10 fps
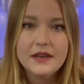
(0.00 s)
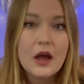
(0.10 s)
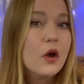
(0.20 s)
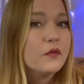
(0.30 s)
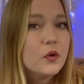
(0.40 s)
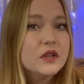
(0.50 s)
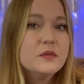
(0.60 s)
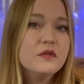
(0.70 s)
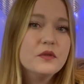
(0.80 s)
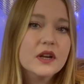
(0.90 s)
Now, of course,
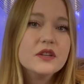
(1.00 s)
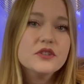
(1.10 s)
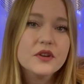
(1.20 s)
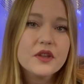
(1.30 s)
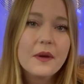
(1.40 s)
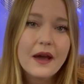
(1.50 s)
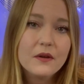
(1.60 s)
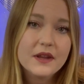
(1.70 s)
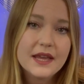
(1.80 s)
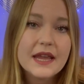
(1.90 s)
before I show you
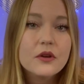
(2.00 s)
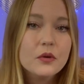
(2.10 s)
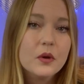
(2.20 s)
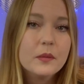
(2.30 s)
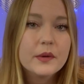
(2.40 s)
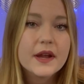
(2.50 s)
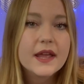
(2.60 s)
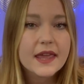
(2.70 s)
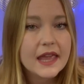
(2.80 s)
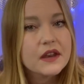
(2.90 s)
how to
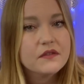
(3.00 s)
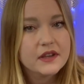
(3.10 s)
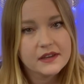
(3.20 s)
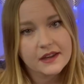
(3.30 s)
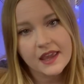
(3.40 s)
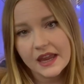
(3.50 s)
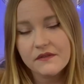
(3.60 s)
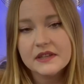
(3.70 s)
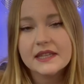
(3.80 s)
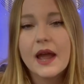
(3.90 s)
incorporate Canva into Canvas,